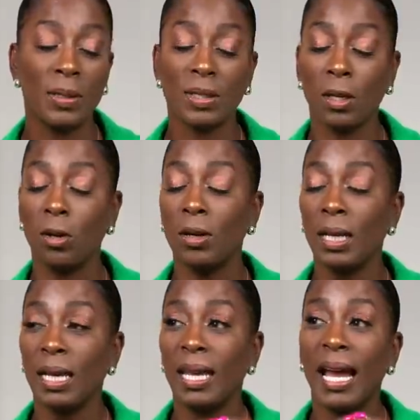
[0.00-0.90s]
So
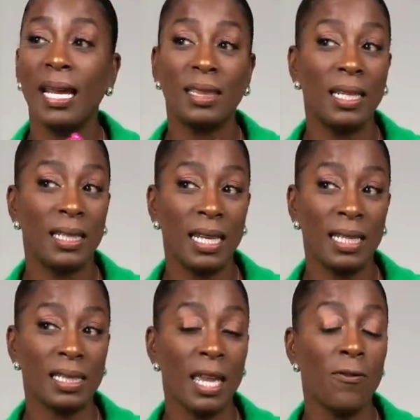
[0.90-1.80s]
I think that
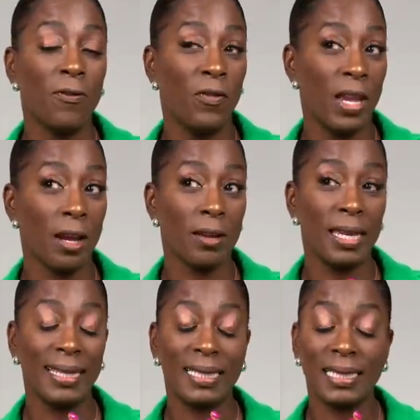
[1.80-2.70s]
is a
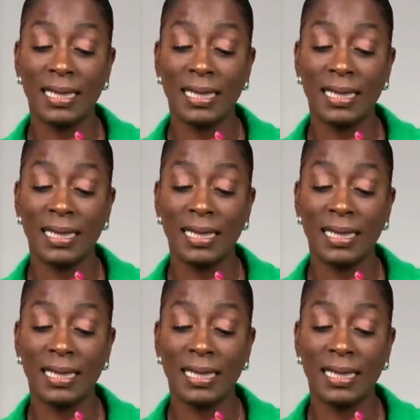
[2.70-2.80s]
very